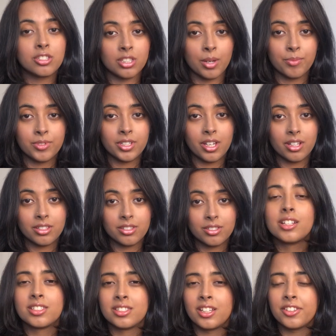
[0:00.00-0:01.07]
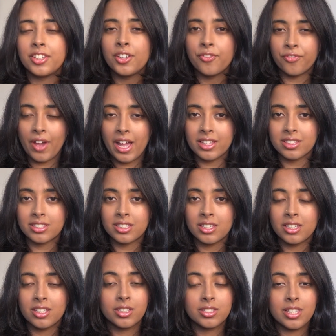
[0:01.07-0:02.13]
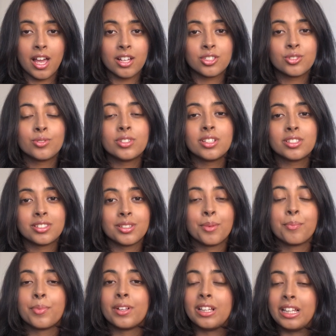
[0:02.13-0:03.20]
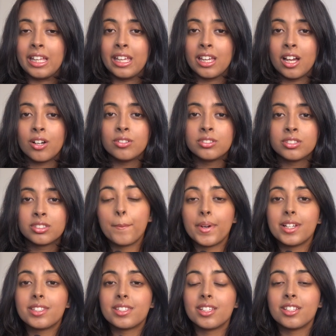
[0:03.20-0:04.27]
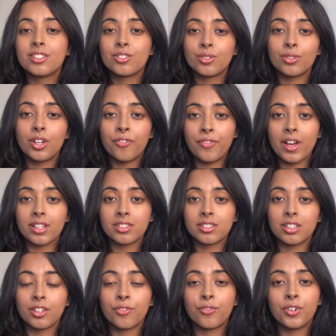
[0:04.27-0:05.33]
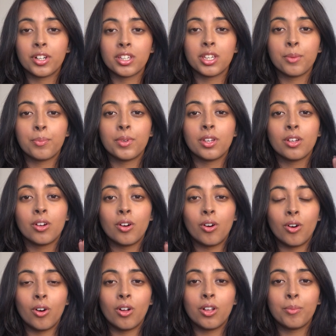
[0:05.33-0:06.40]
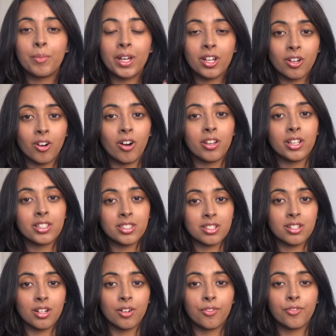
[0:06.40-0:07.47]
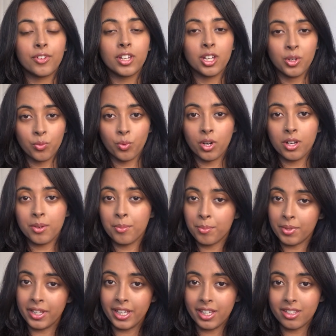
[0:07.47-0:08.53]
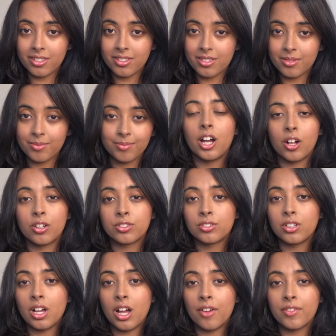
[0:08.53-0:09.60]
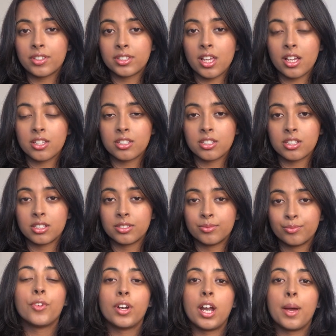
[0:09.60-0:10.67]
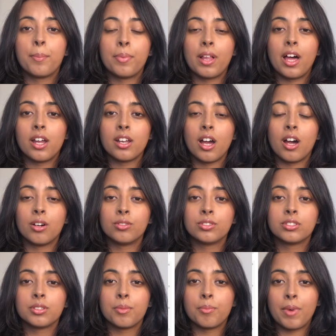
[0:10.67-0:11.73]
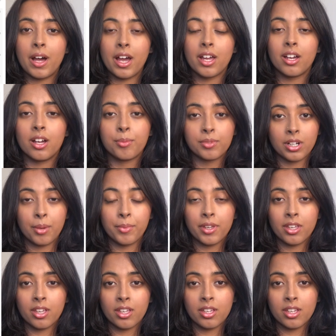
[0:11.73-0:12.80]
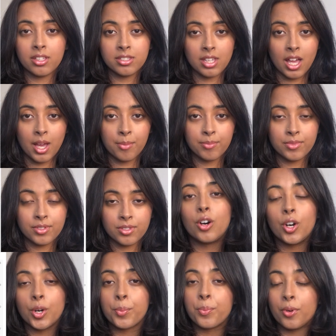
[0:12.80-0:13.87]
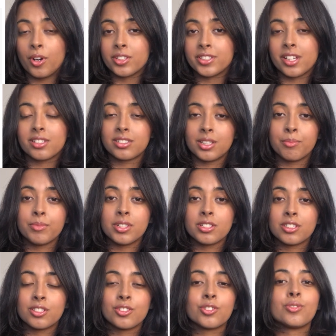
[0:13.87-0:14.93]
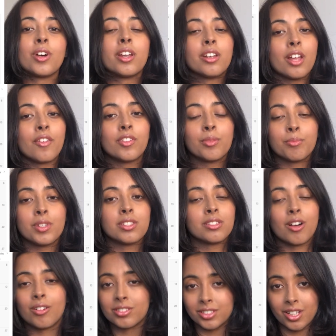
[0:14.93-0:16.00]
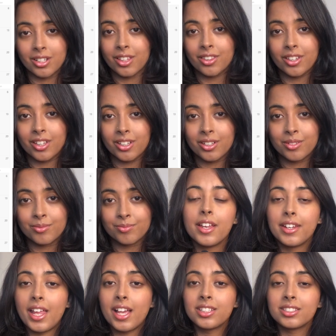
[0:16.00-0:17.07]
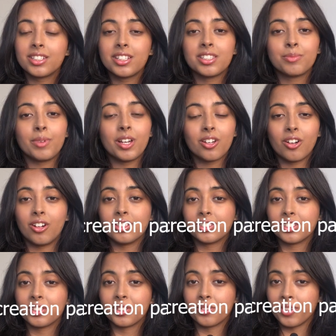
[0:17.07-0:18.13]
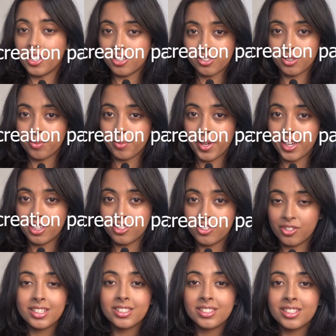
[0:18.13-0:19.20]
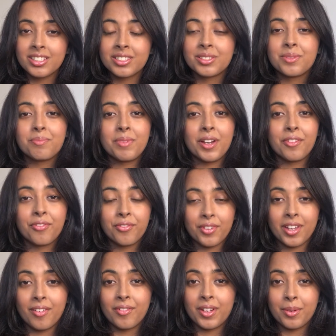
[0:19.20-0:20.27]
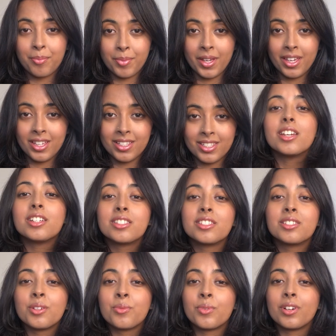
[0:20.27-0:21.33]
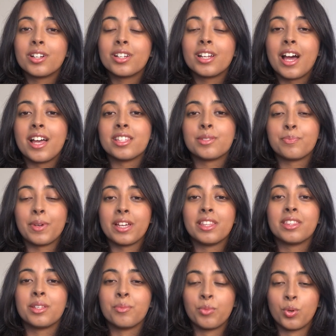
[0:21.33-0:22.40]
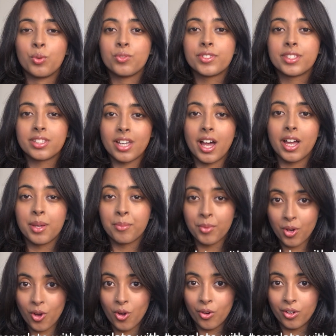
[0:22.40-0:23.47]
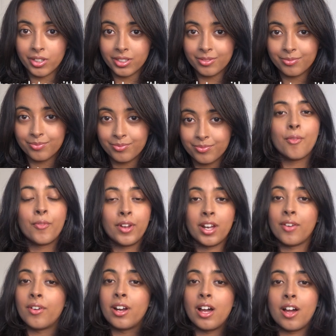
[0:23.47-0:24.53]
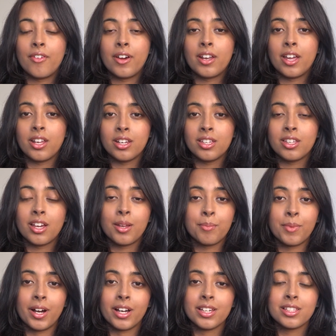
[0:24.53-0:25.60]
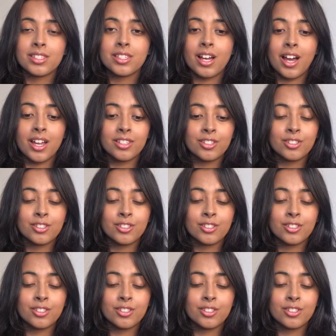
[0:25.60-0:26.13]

subject. It's nothing fancy, it's actually a simple layout, but it's so effective for keeping all my college stuff in one place. I also have a section where I plan out my upcoming exams or project submissions so I never miss out anything. Next is my content creation page. This is my favorite page. It's the one I spend the most time on. Whenever I have an idea in mind, I